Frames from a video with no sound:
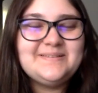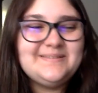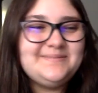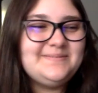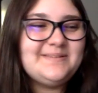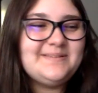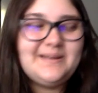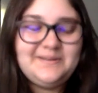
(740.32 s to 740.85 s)

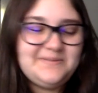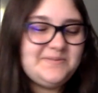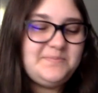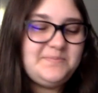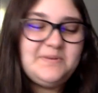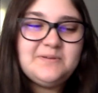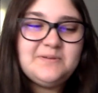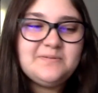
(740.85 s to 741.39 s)
Scotland's
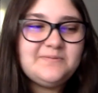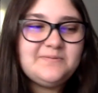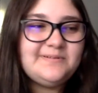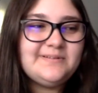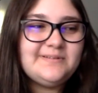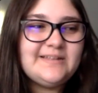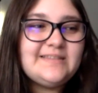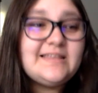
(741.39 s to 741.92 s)

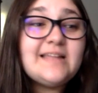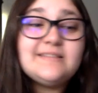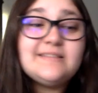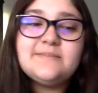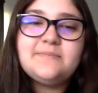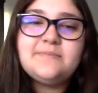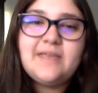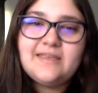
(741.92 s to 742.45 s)
beautiful. That's
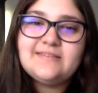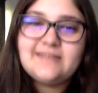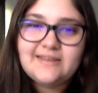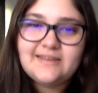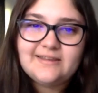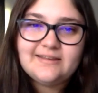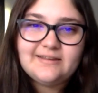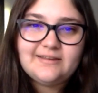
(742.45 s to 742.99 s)

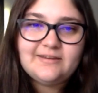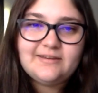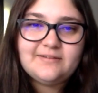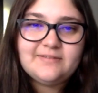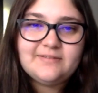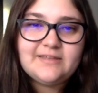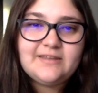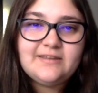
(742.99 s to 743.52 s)
amazing,
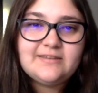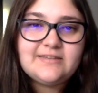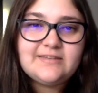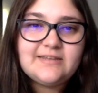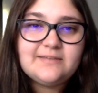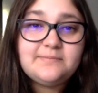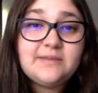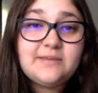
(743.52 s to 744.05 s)
that you can
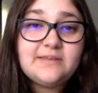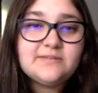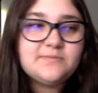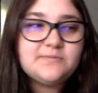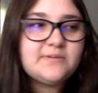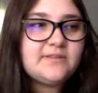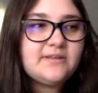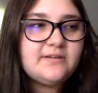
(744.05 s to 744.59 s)
take a piece
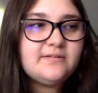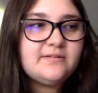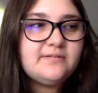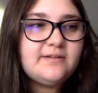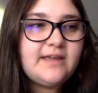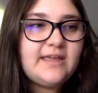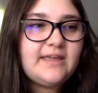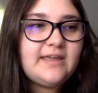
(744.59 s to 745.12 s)
with
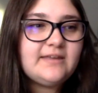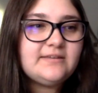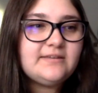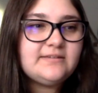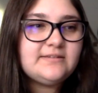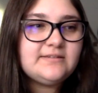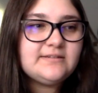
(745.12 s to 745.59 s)
you and